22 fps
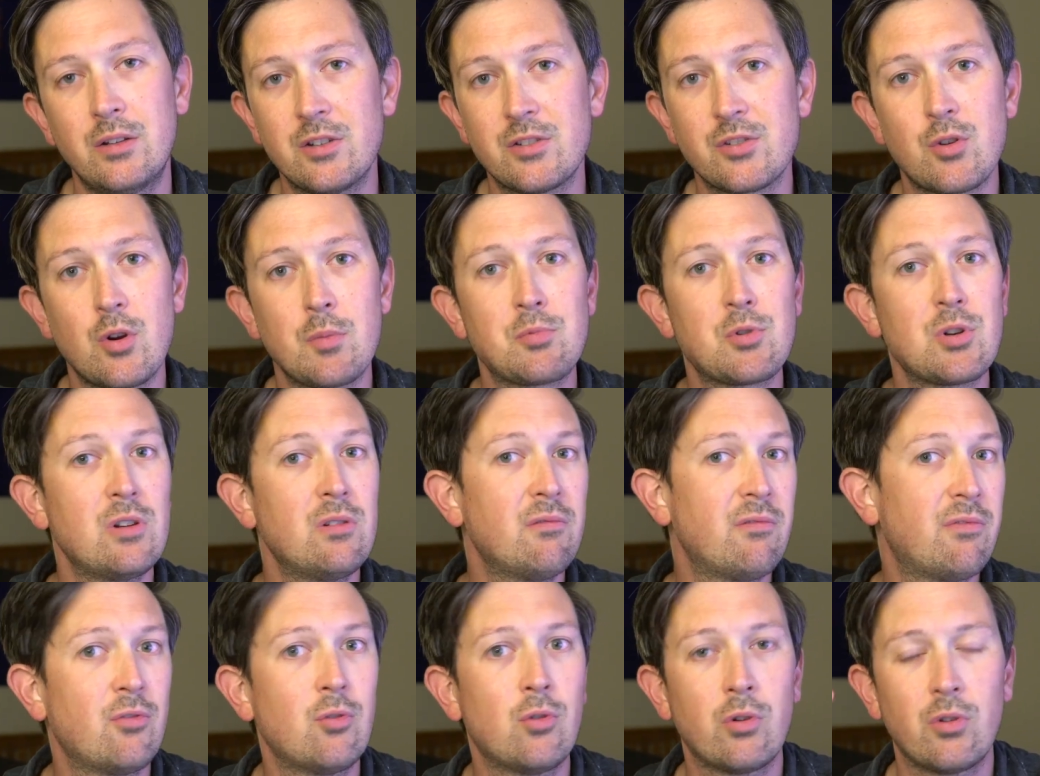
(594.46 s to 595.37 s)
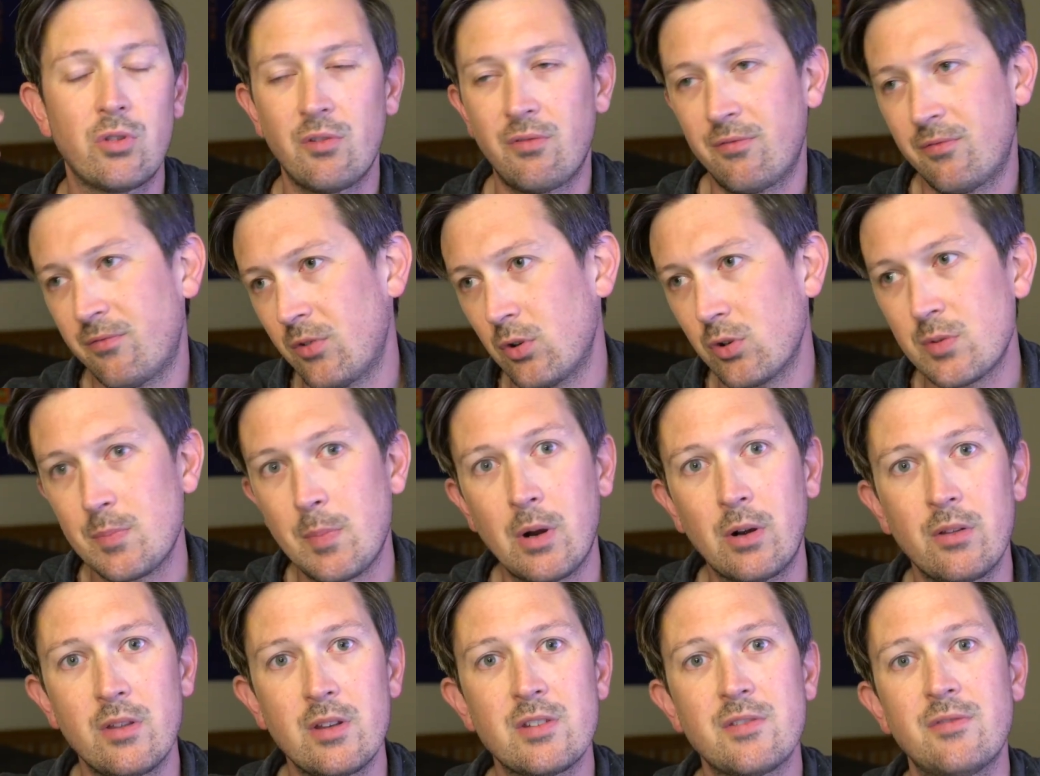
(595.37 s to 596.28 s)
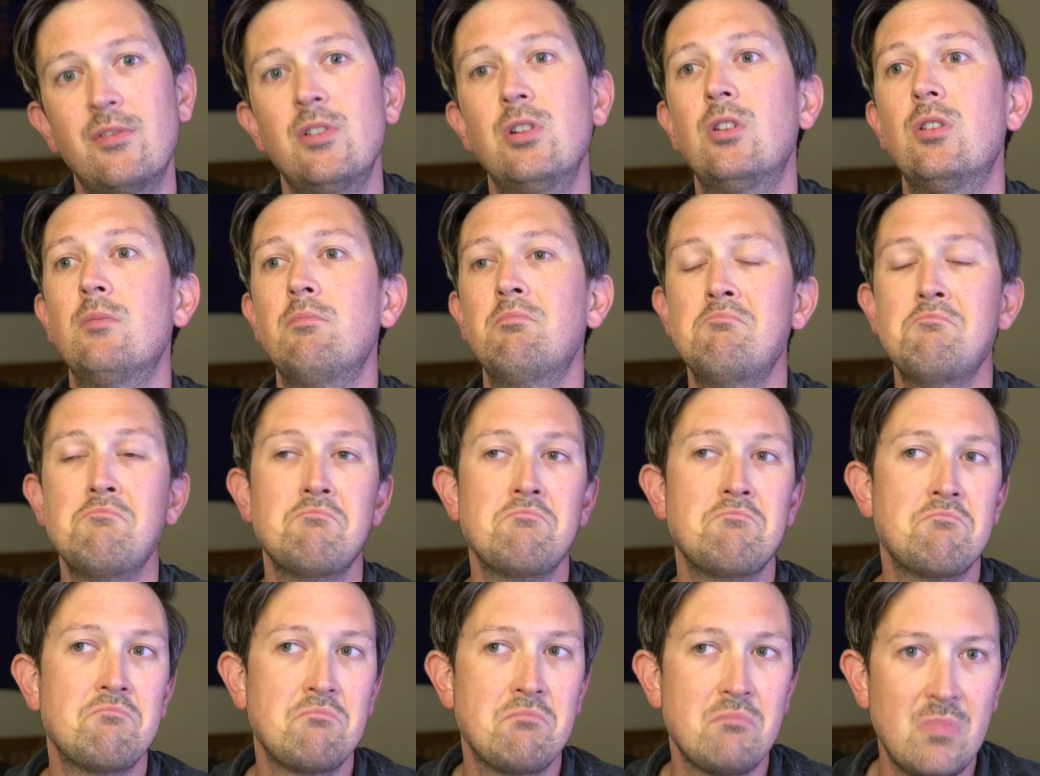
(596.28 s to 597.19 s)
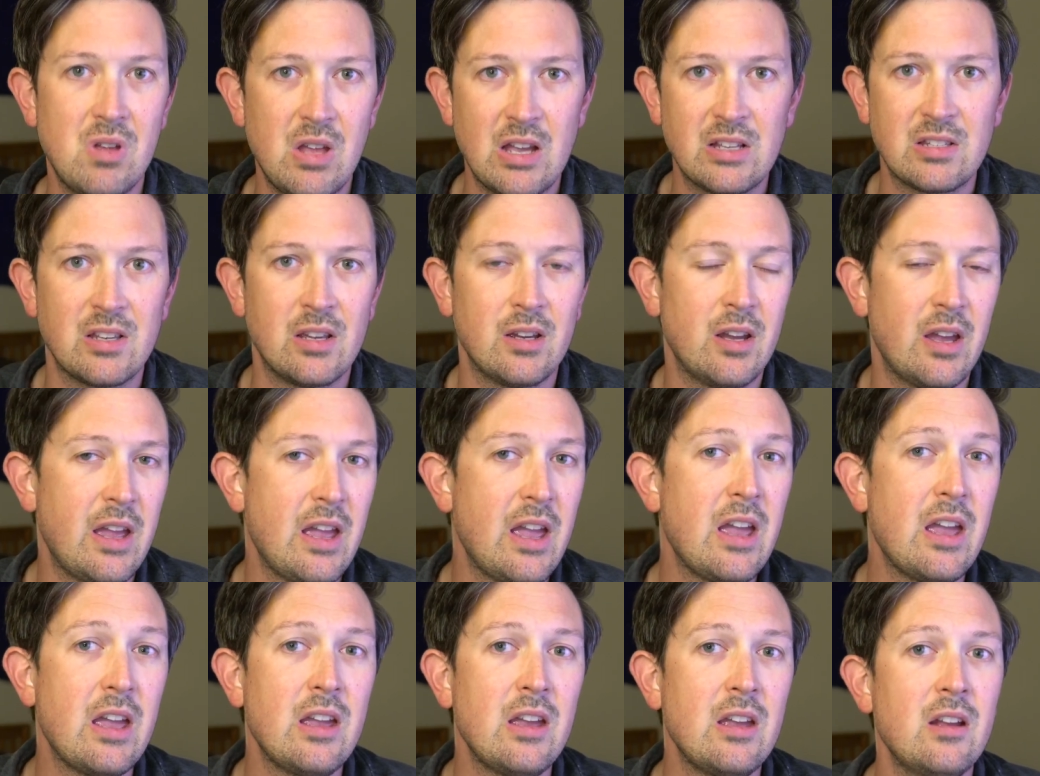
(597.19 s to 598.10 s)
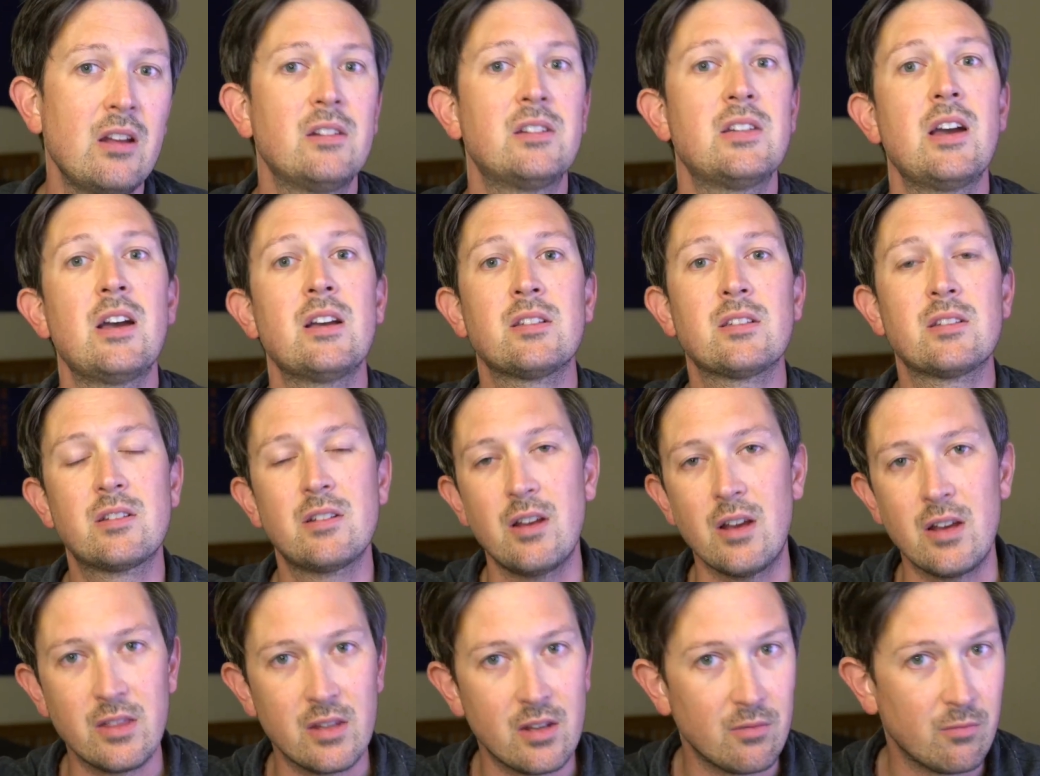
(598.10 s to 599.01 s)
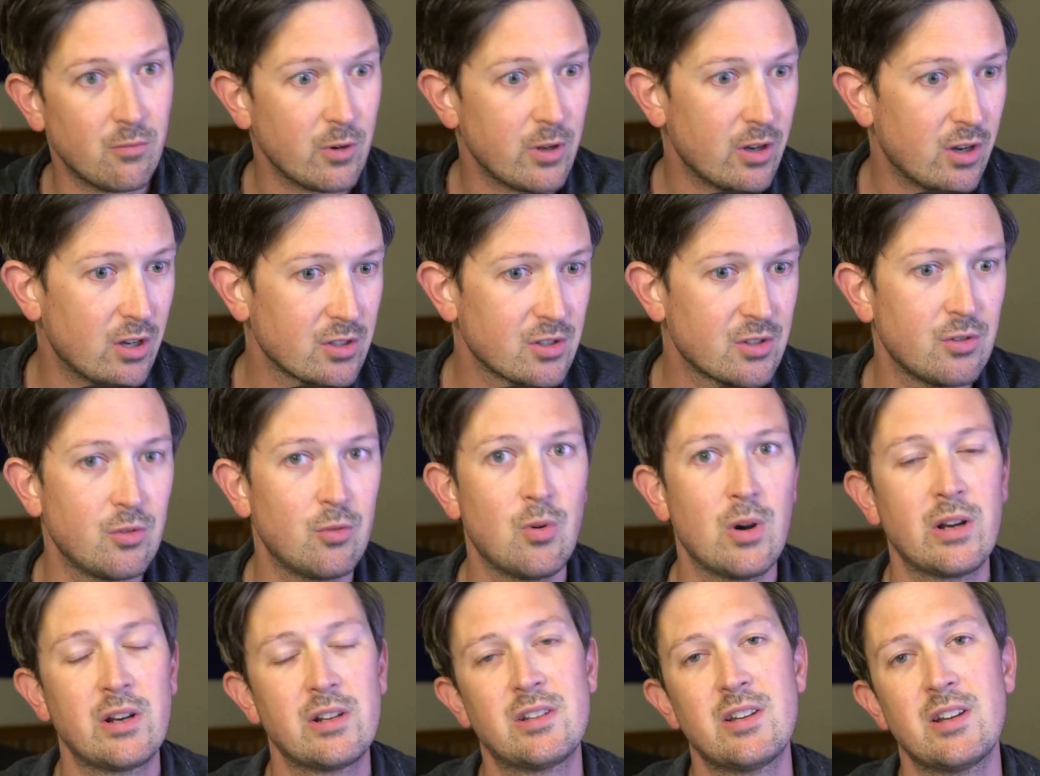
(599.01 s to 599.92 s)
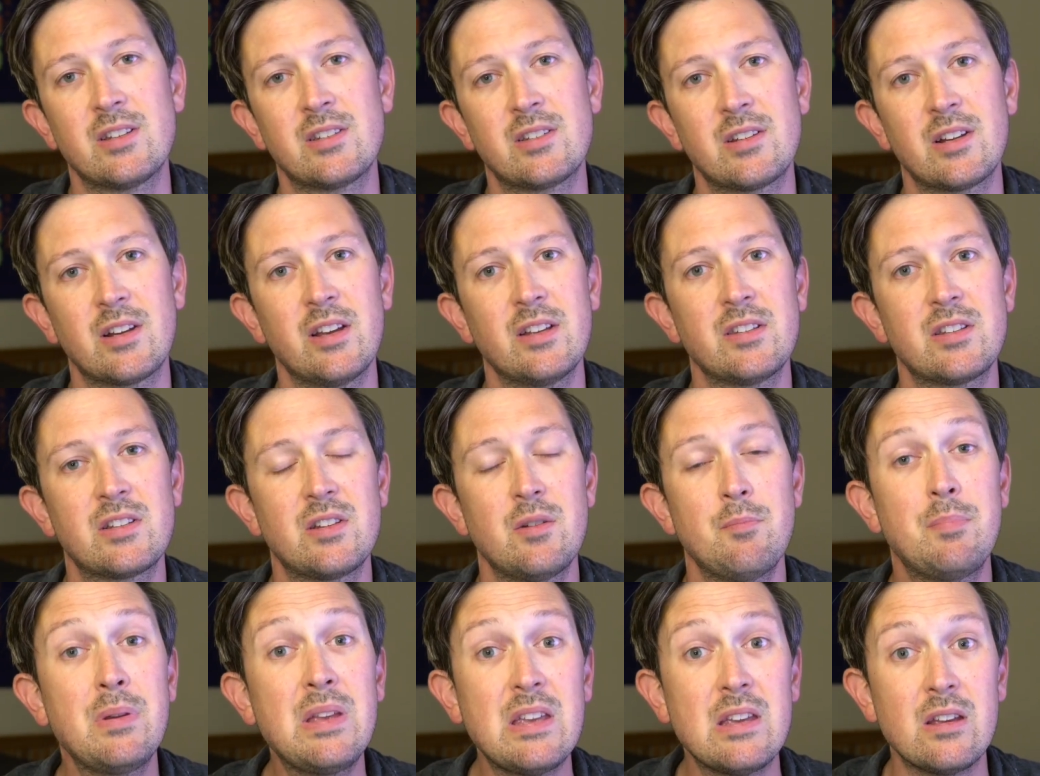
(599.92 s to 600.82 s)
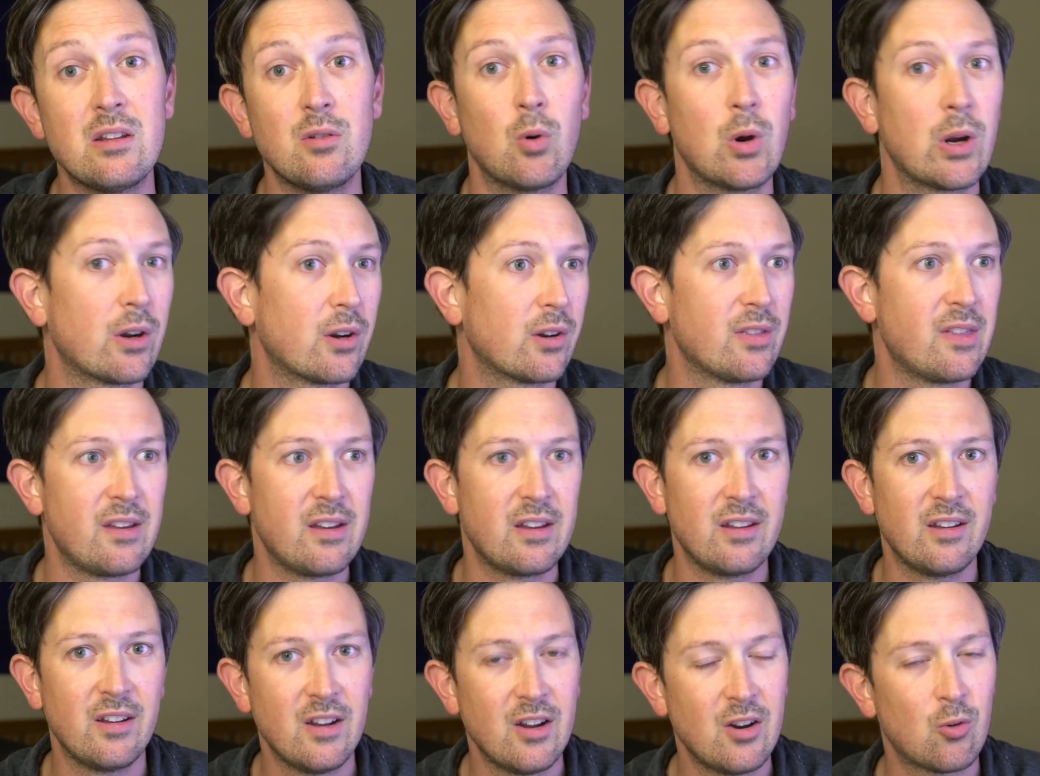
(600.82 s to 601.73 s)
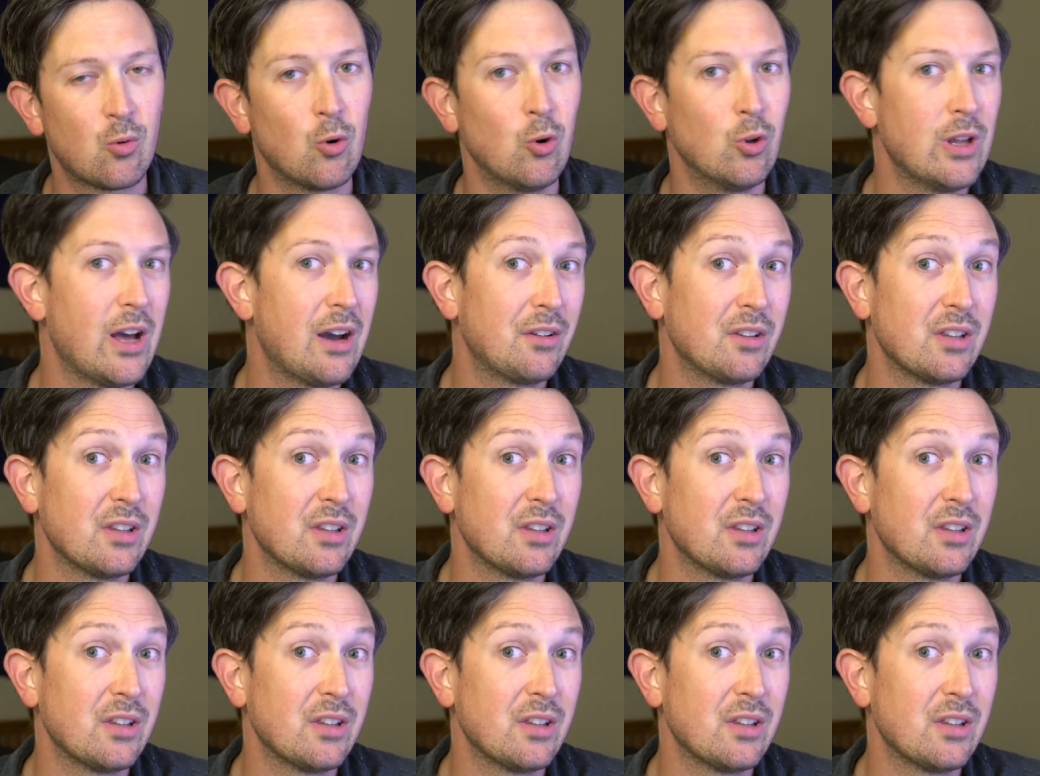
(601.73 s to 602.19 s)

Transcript: description for the first part of this film. as a A test, and then we also want to test against a B, where they roll